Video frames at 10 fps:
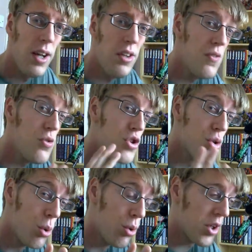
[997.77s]
He's even
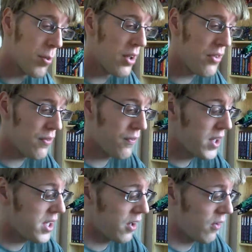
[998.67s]
shorter because his
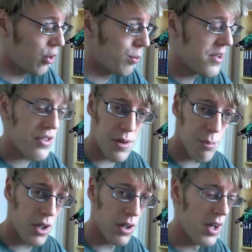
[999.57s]
feet are a little bit
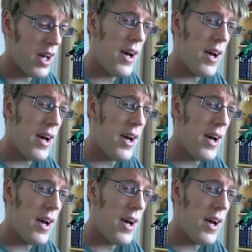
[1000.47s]
stumpier.